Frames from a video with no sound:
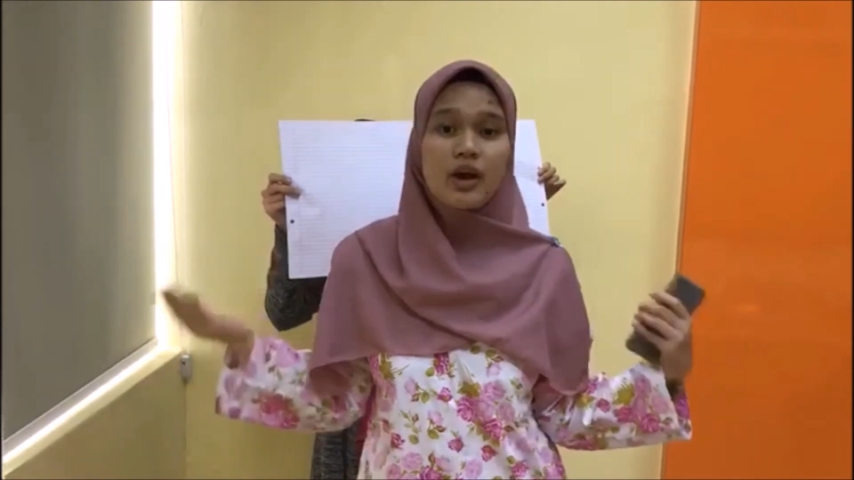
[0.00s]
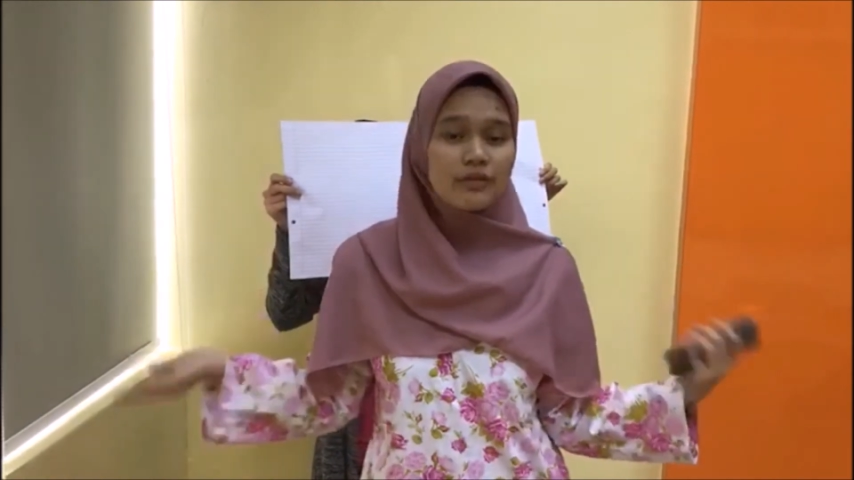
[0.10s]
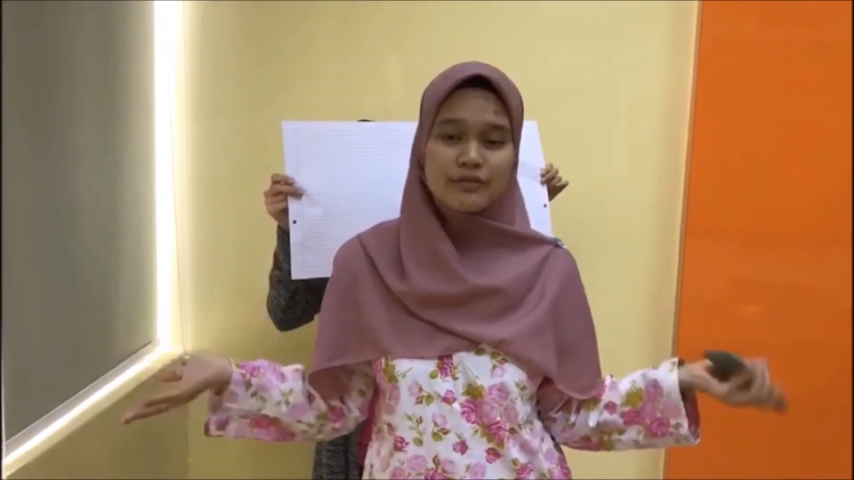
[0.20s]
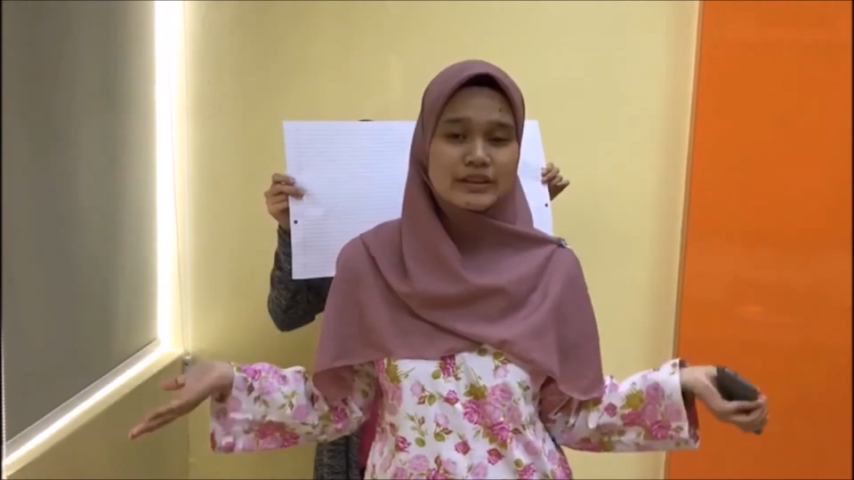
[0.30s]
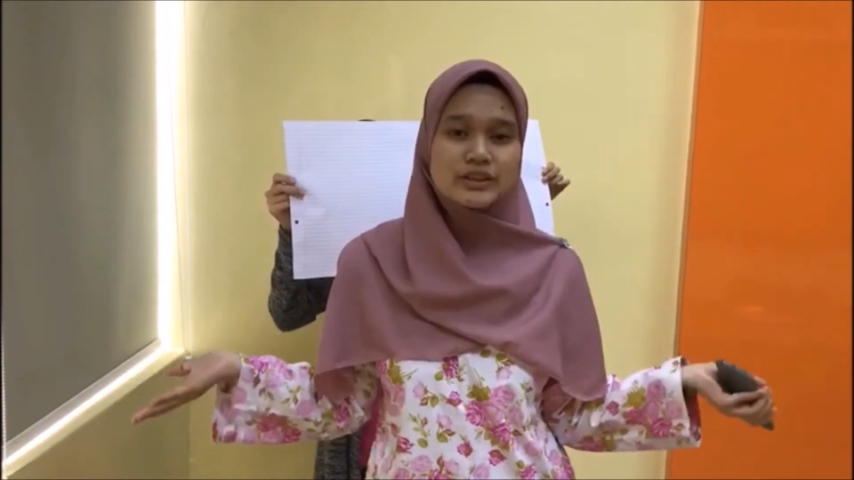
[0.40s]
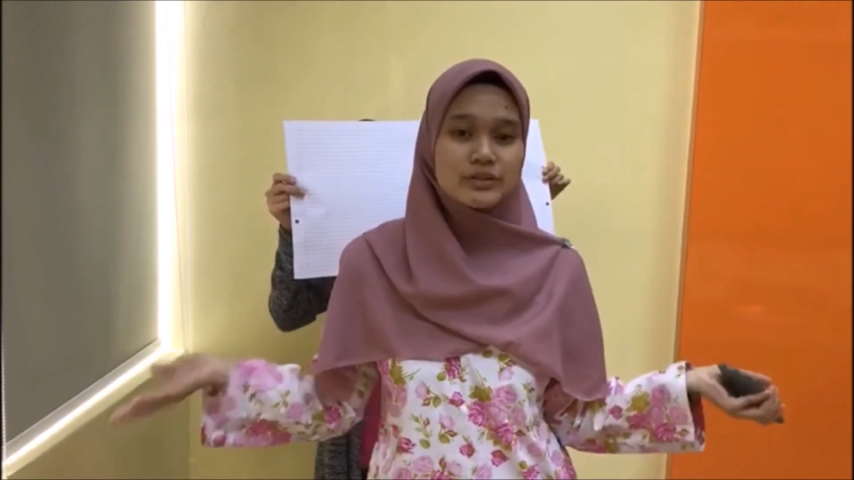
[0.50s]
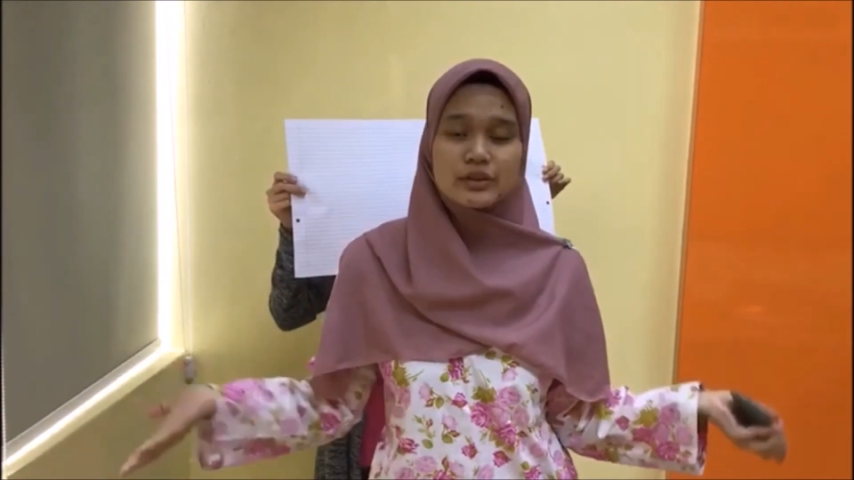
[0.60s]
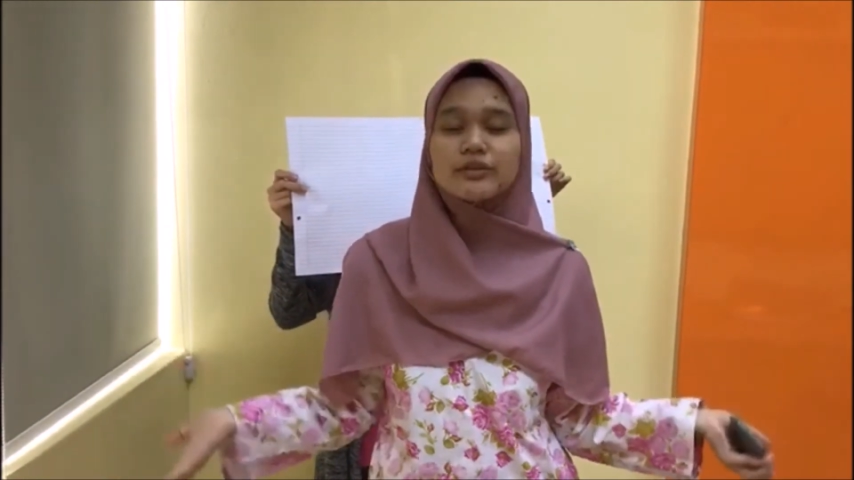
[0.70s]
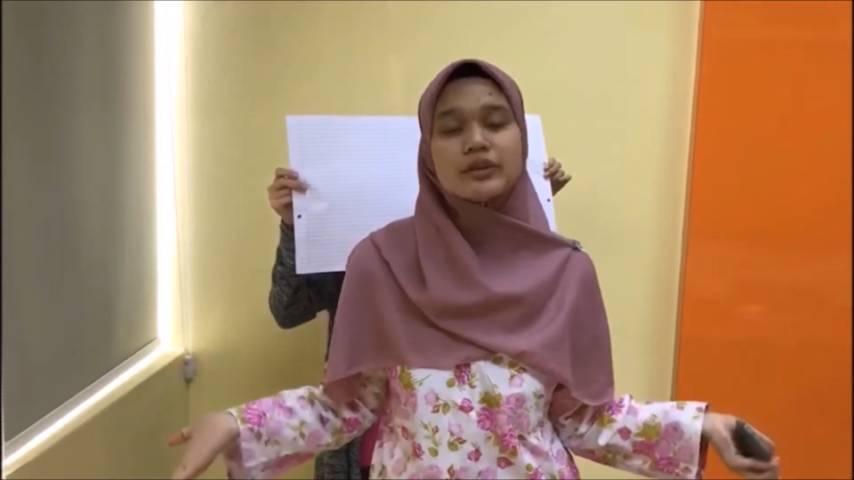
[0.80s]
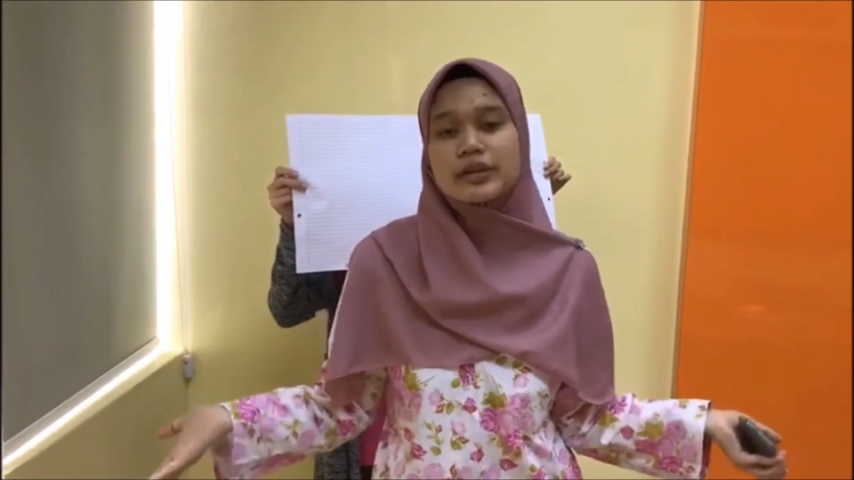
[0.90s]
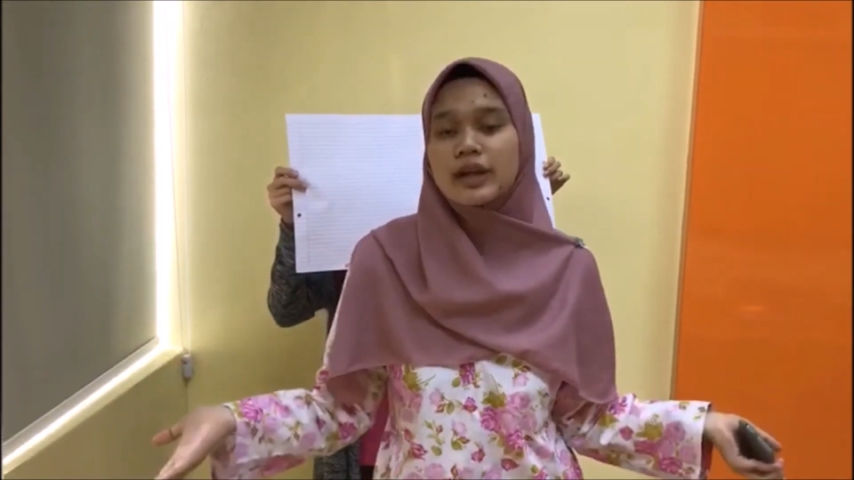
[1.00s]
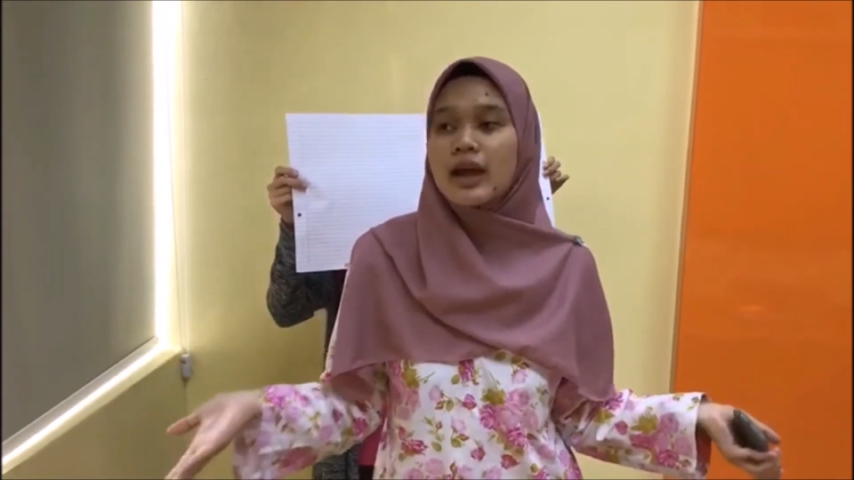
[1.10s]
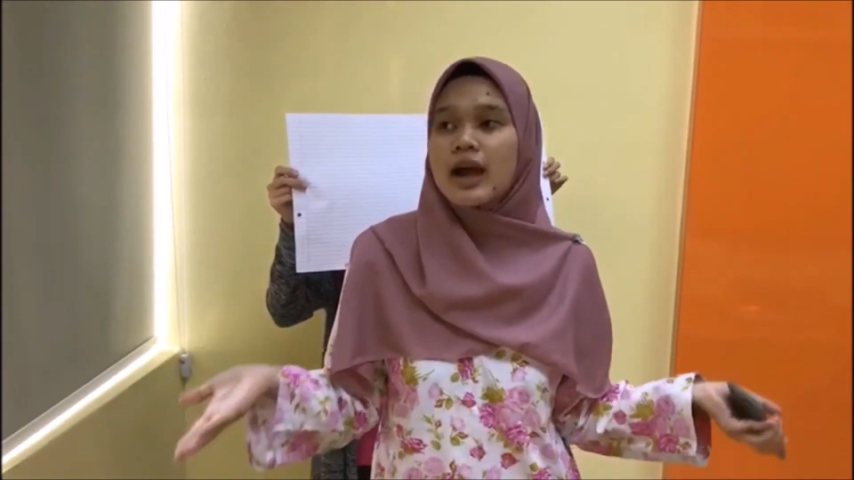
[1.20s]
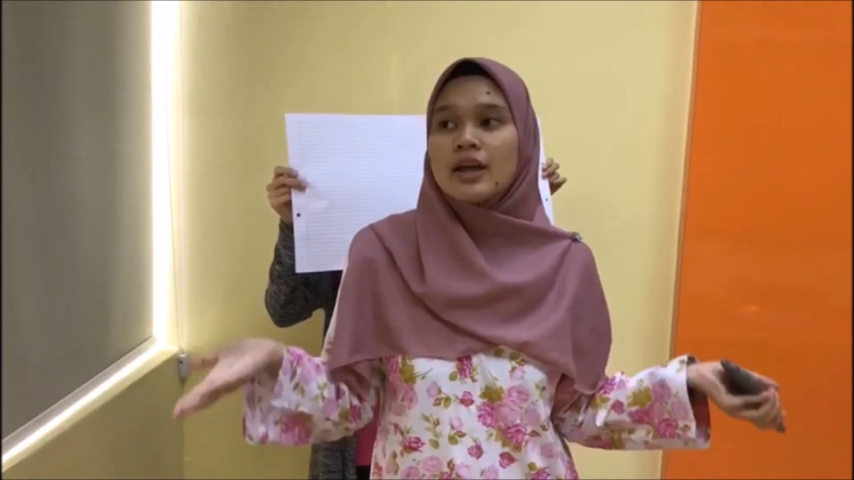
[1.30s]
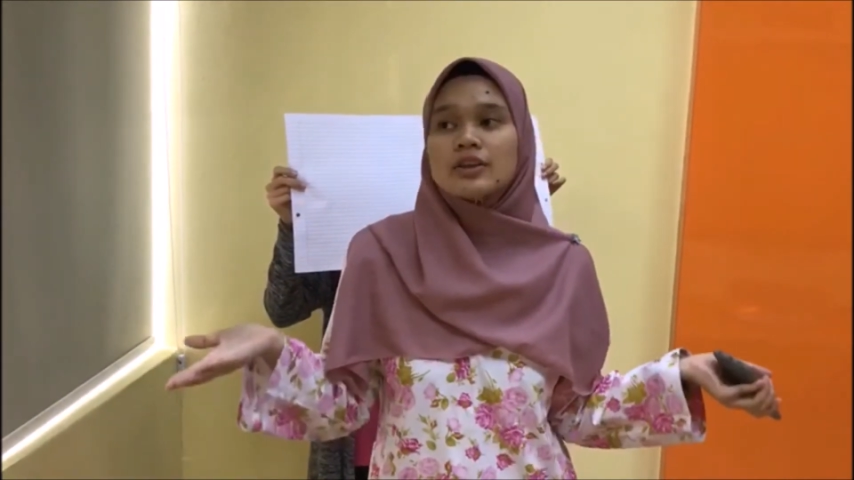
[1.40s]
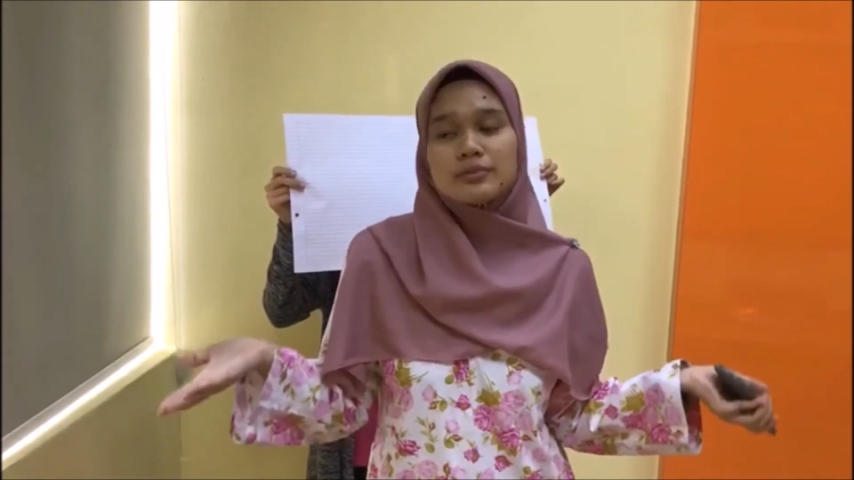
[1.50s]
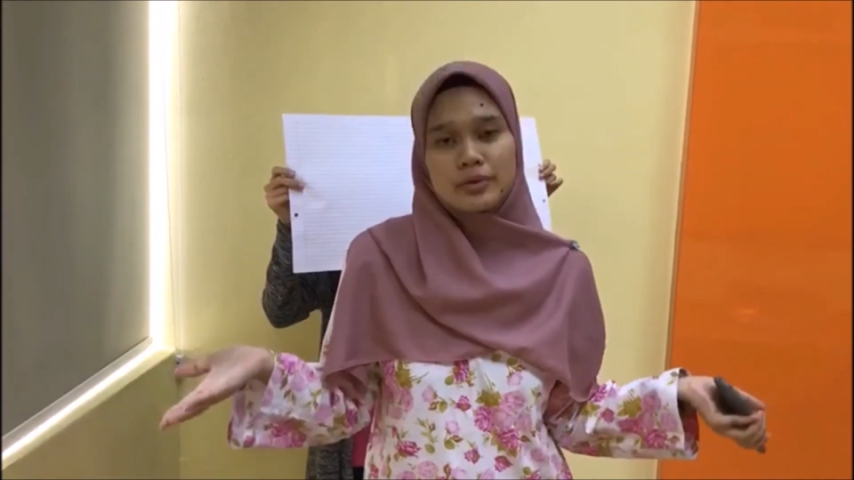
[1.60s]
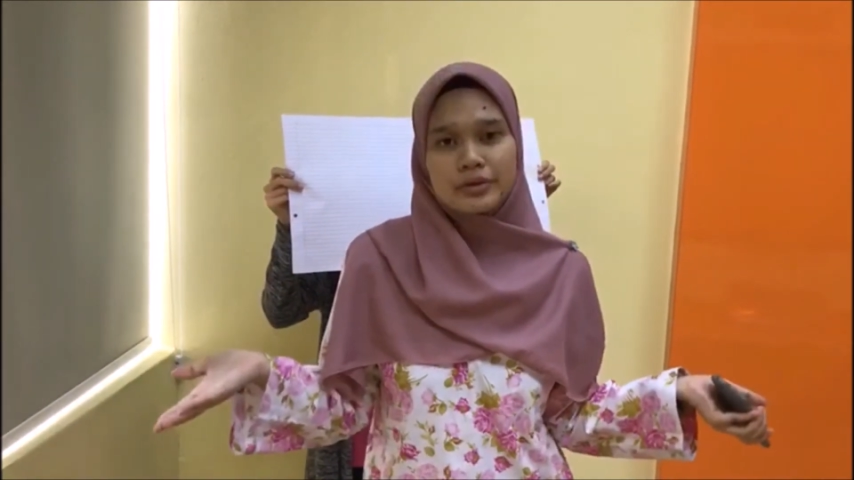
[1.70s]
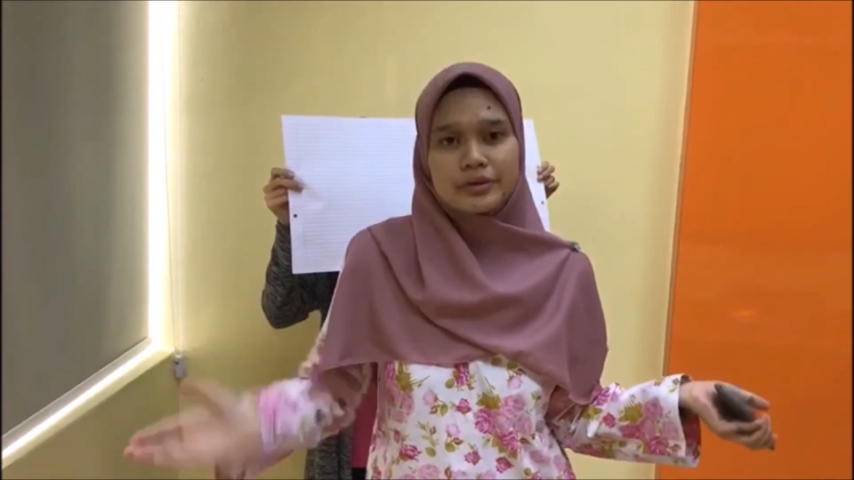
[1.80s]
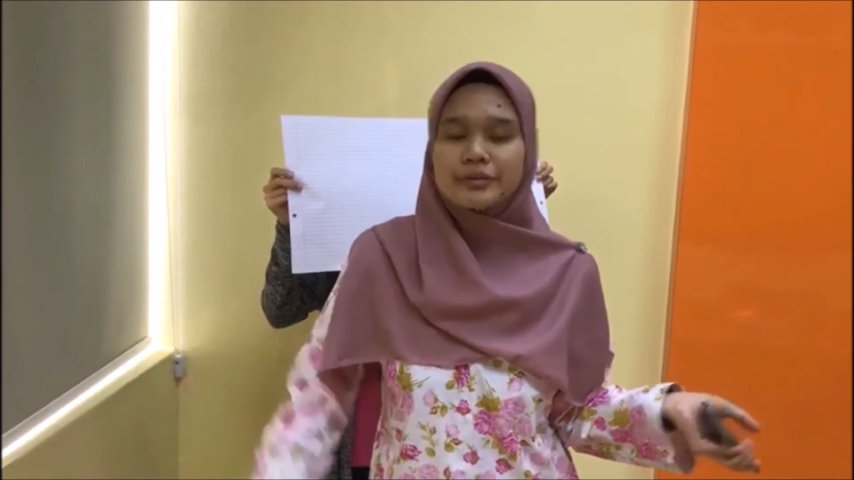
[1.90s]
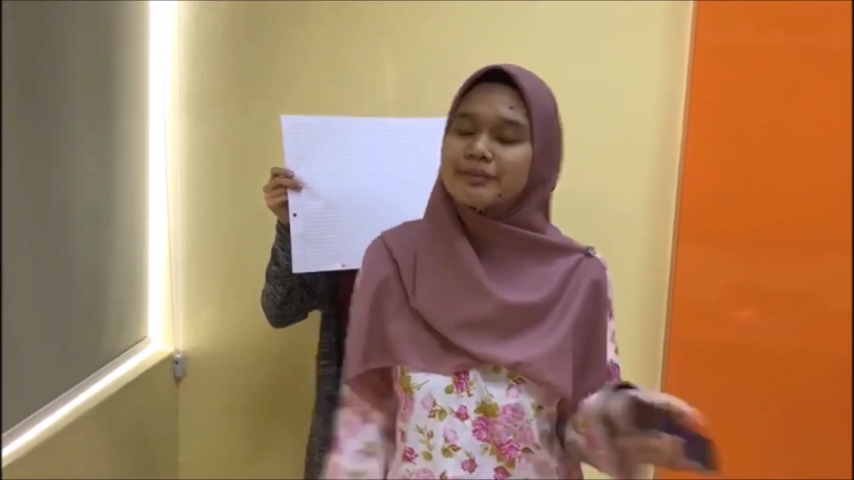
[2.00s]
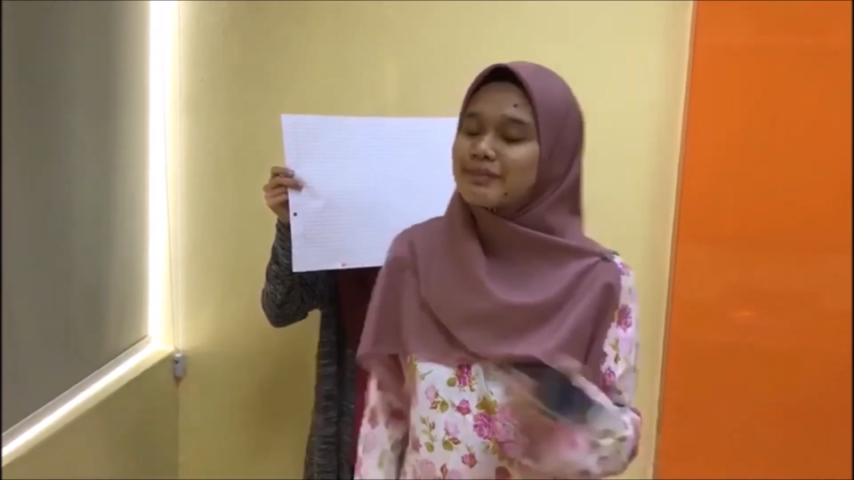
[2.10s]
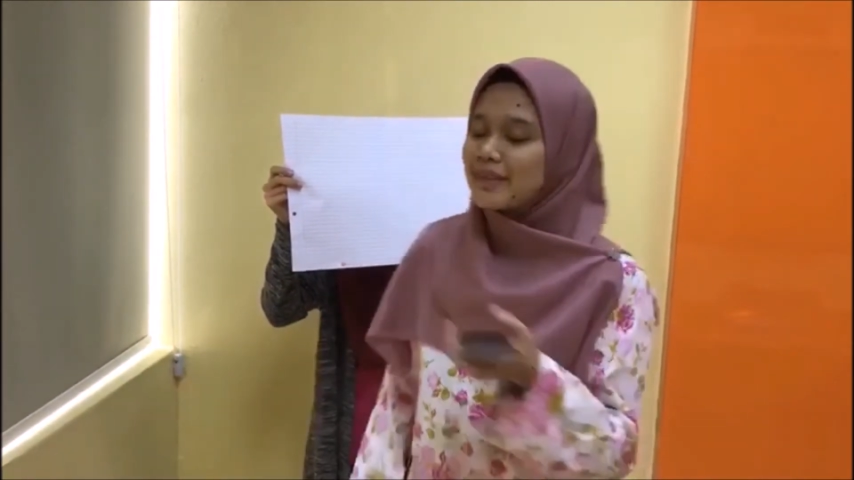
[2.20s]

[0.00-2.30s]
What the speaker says: office you will work tomorrow.